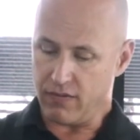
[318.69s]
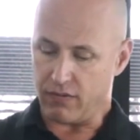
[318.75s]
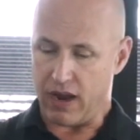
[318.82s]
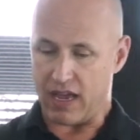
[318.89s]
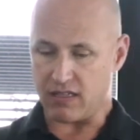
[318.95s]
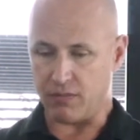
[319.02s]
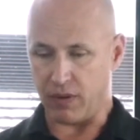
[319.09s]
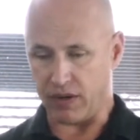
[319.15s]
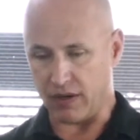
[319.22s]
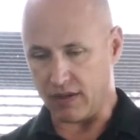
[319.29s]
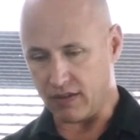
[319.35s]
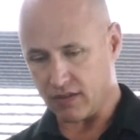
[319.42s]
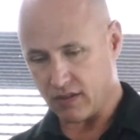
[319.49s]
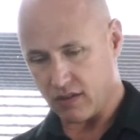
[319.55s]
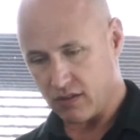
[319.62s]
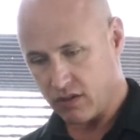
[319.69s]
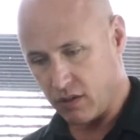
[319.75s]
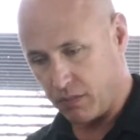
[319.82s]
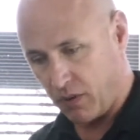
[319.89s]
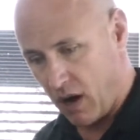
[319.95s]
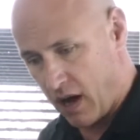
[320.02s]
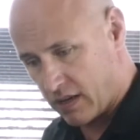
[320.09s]
Raspberries,
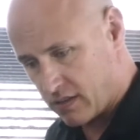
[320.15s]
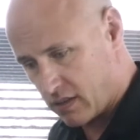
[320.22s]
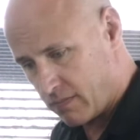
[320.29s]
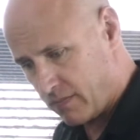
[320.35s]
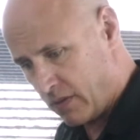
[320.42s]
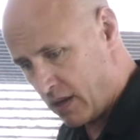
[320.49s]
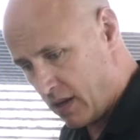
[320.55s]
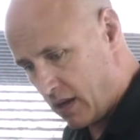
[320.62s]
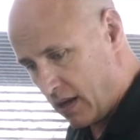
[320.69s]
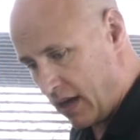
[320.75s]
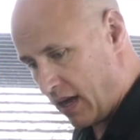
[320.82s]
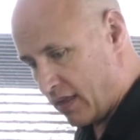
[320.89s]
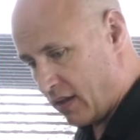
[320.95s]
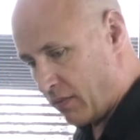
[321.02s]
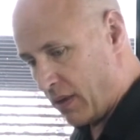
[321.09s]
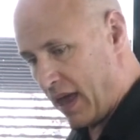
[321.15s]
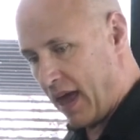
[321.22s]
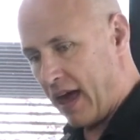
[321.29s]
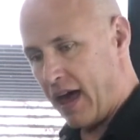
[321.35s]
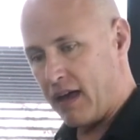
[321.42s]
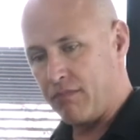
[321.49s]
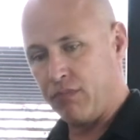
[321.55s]
super awesome. And then we
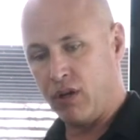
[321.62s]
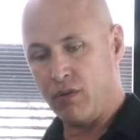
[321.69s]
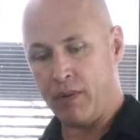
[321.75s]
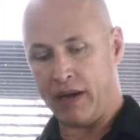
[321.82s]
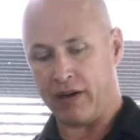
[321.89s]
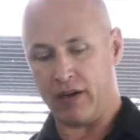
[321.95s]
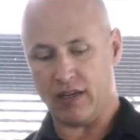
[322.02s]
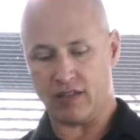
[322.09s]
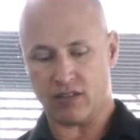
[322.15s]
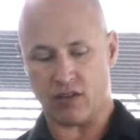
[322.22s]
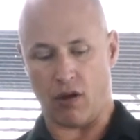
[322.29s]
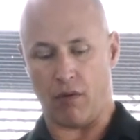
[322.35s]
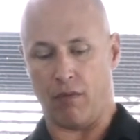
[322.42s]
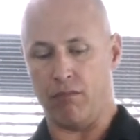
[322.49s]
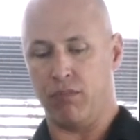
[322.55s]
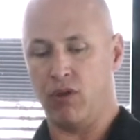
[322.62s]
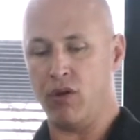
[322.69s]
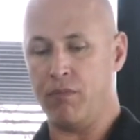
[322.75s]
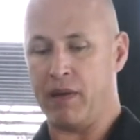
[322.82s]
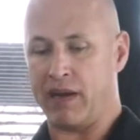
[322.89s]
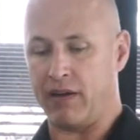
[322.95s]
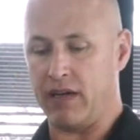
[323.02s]
add blueberries. So
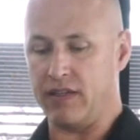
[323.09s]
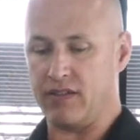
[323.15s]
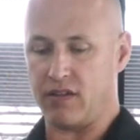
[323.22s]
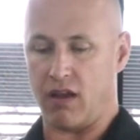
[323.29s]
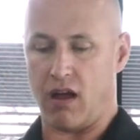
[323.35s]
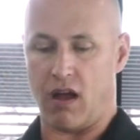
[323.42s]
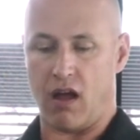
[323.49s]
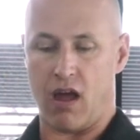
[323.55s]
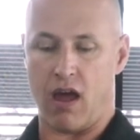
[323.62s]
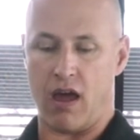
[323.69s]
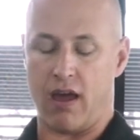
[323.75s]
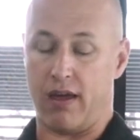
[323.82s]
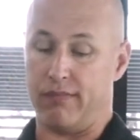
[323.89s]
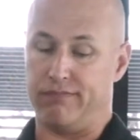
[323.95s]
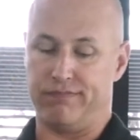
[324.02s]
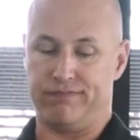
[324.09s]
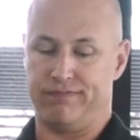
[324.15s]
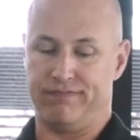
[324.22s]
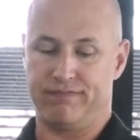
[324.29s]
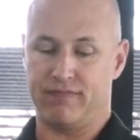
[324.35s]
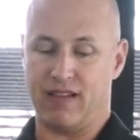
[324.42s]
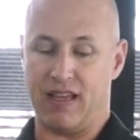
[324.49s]
blueberries,
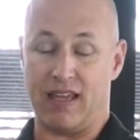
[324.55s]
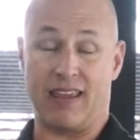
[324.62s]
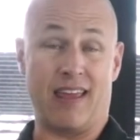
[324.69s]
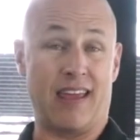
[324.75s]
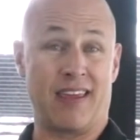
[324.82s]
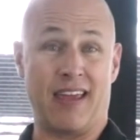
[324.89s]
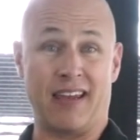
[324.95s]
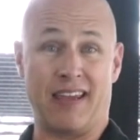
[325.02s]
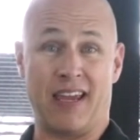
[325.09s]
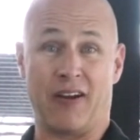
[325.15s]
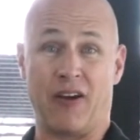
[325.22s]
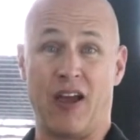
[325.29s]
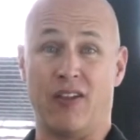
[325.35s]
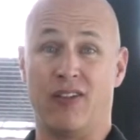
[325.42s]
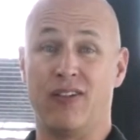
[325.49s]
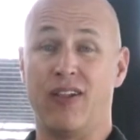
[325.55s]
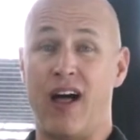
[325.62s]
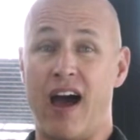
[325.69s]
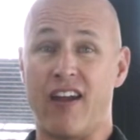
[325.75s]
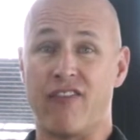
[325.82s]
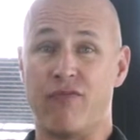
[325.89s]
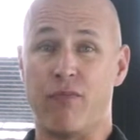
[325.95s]
again, carry a
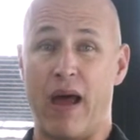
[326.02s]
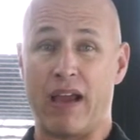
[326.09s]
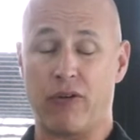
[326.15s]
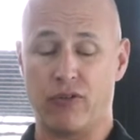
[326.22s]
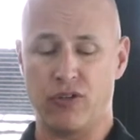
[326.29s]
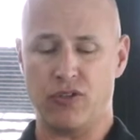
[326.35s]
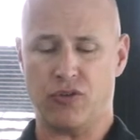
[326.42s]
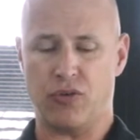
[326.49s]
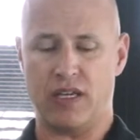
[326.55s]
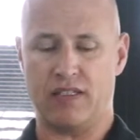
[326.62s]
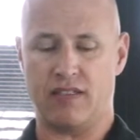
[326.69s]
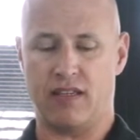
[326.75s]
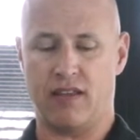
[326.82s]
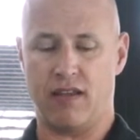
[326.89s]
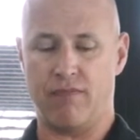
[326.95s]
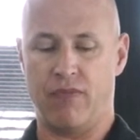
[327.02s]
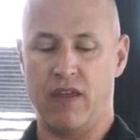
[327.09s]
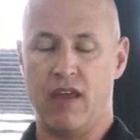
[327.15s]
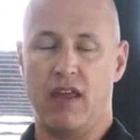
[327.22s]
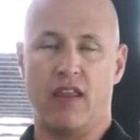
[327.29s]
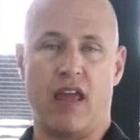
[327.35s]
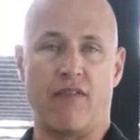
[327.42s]
lot of micronutrients in them.
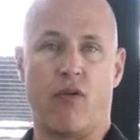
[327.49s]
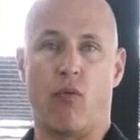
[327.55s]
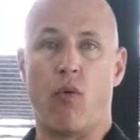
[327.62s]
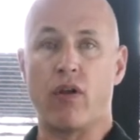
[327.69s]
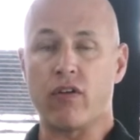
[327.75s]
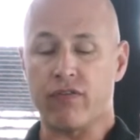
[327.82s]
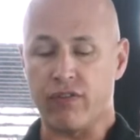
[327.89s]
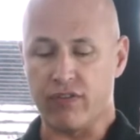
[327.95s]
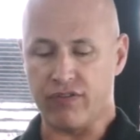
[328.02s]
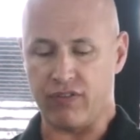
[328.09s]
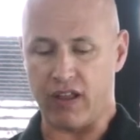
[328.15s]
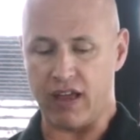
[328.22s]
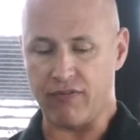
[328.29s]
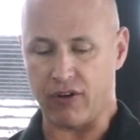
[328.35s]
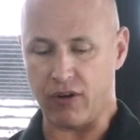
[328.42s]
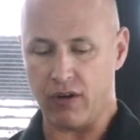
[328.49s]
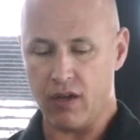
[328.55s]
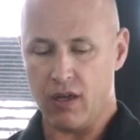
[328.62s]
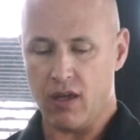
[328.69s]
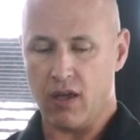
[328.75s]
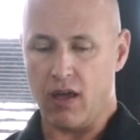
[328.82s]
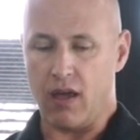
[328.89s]
They have a wonderful flavor.
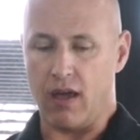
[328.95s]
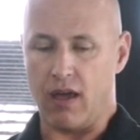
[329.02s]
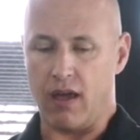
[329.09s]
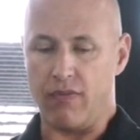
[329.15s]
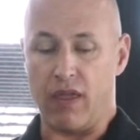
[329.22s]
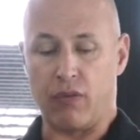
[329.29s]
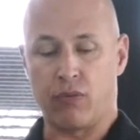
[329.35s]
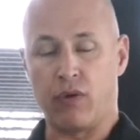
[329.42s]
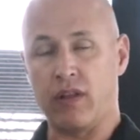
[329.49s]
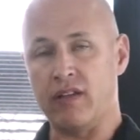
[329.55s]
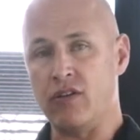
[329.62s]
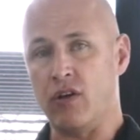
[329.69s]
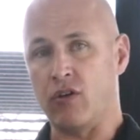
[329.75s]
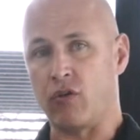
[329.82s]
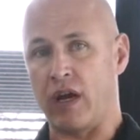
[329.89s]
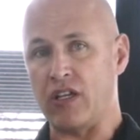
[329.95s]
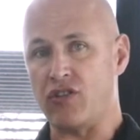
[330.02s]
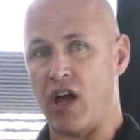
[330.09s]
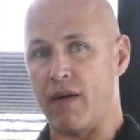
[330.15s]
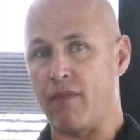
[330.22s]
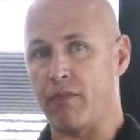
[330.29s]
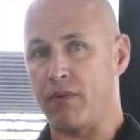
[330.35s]
They really do a great
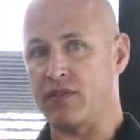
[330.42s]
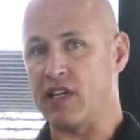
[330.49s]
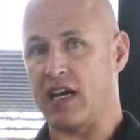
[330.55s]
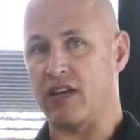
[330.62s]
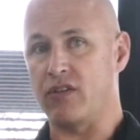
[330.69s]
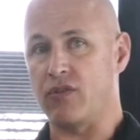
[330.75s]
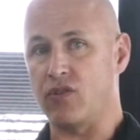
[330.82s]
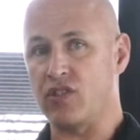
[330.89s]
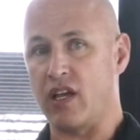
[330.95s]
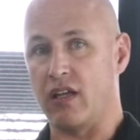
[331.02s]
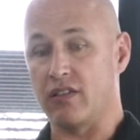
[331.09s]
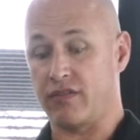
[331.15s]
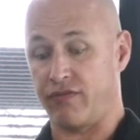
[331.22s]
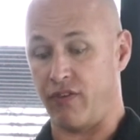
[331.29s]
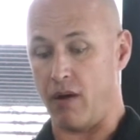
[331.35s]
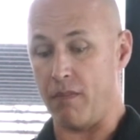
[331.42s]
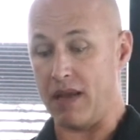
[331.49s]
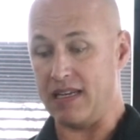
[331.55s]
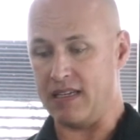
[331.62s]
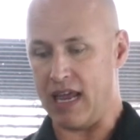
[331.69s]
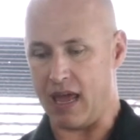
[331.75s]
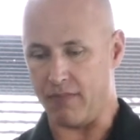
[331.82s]
job in protecting your cells
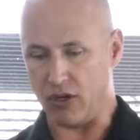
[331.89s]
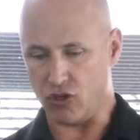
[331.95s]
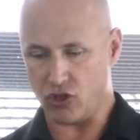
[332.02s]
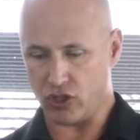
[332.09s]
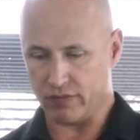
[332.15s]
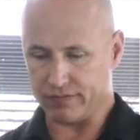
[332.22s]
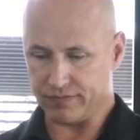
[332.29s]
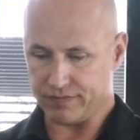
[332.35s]
from damage.